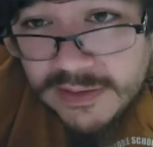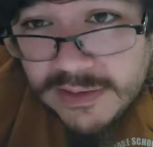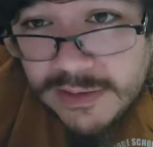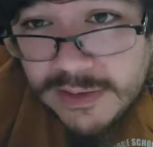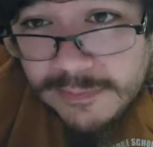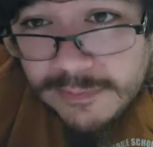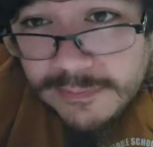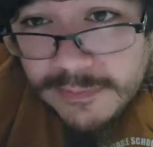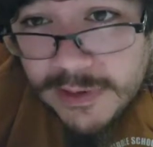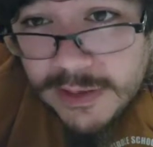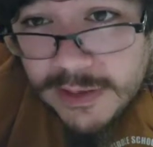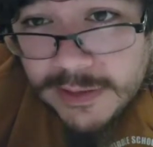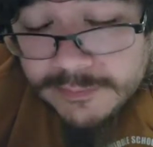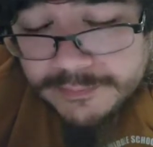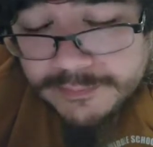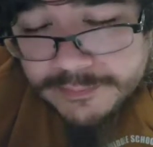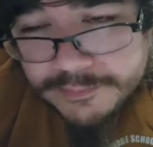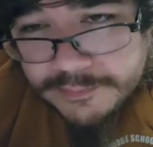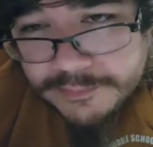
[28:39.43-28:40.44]
Deep fry.
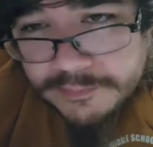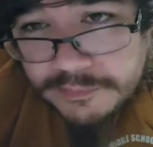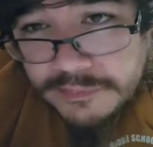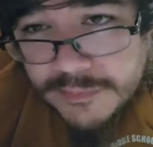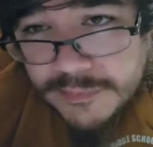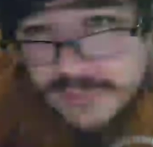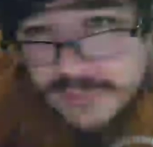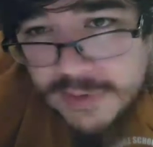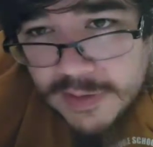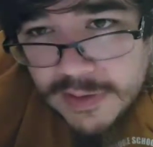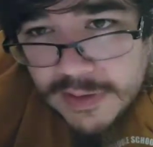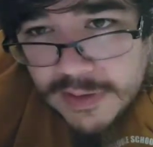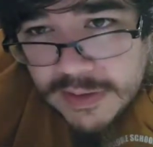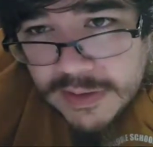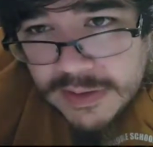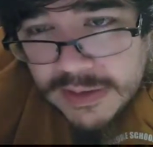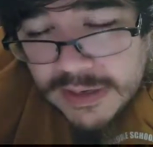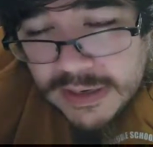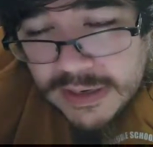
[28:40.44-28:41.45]

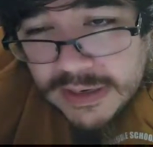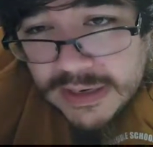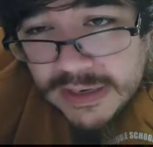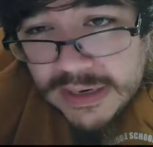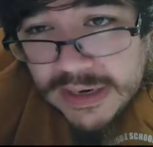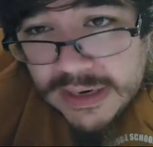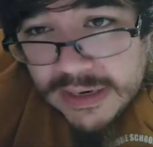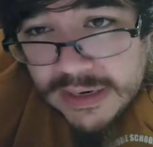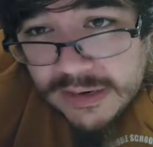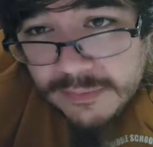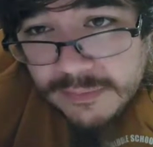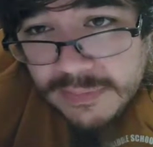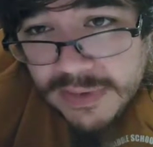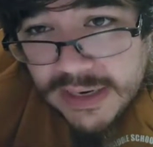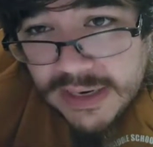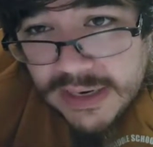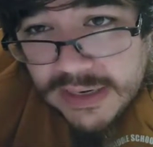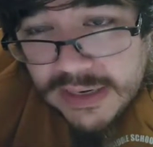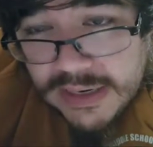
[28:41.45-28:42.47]
Glide
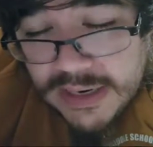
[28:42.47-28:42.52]
by,